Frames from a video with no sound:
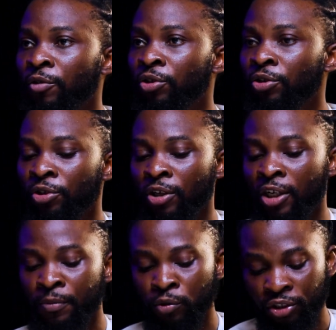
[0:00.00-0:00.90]
Once you are
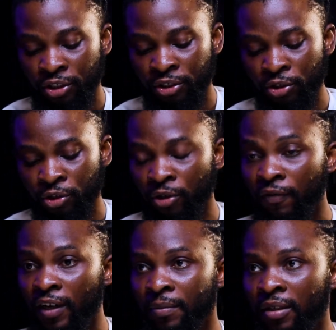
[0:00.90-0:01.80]
able to secure your
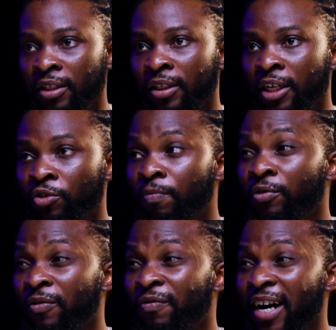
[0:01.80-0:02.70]
family, then you
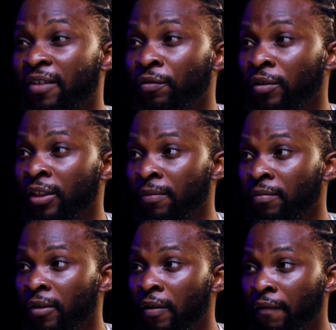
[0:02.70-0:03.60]
provide for them
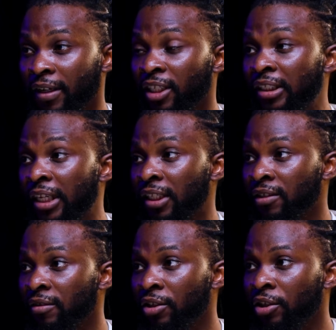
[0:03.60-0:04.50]
financially.
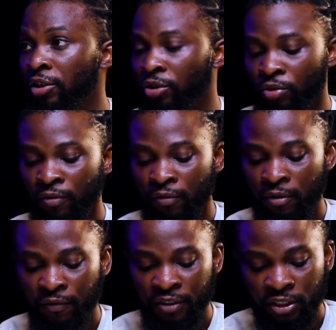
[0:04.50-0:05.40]
So
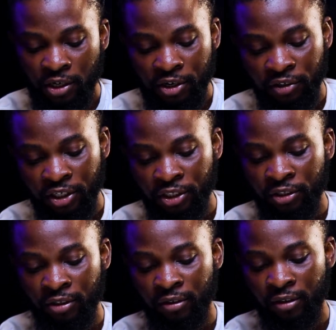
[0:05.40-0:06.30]
physical
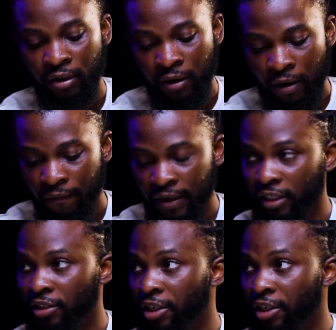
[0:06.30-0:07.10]
education, financial